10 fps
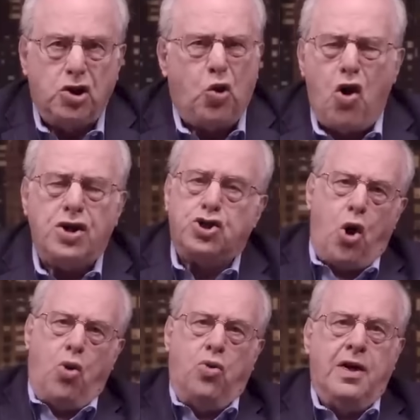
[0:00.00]
Long
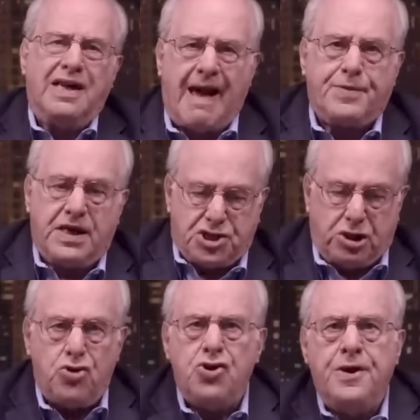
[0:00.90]
ago, capitalists
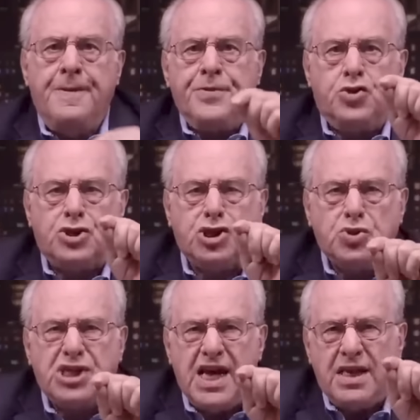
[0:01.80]
learned to
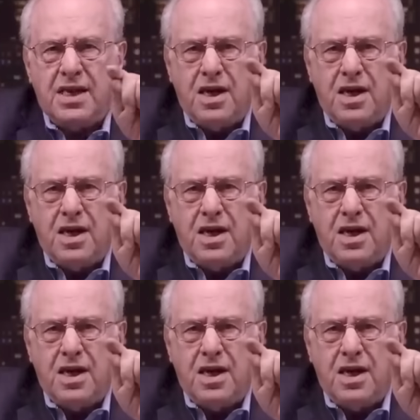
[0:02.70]
associate